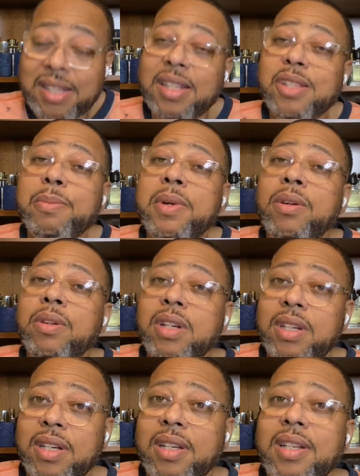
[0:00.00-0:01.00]
it smell
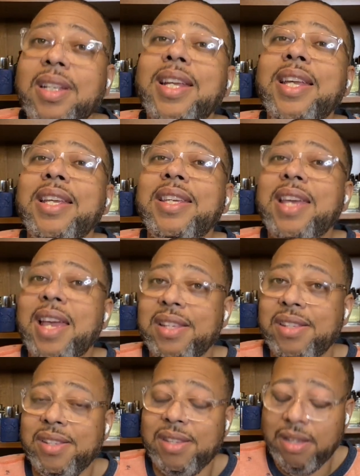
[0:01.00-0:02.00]
good?
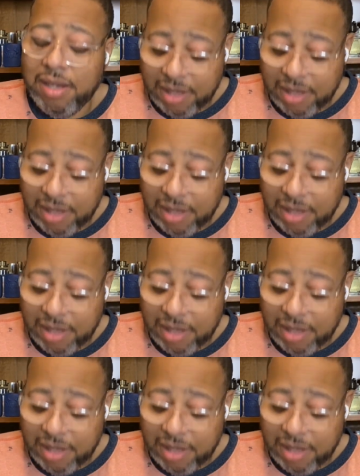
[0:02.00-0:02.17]
Yes.